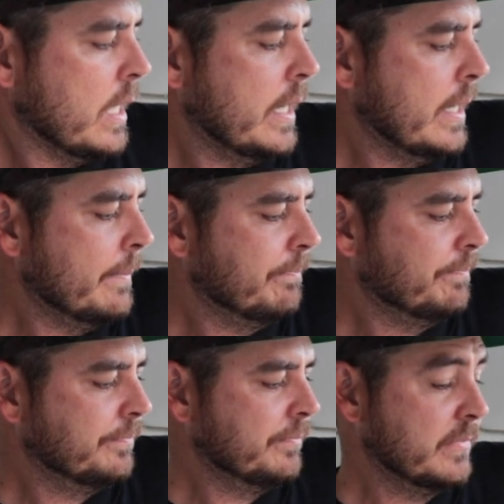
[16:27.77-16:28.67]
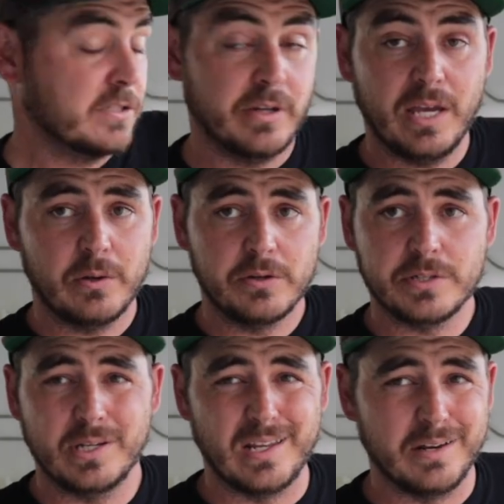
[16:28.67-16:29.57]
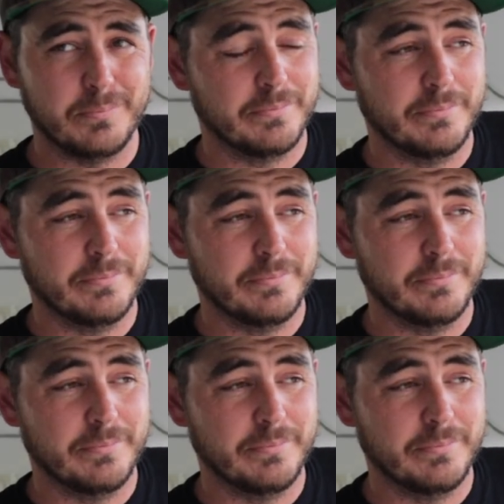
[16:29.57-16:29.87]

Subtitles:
So yeah, you're sitting at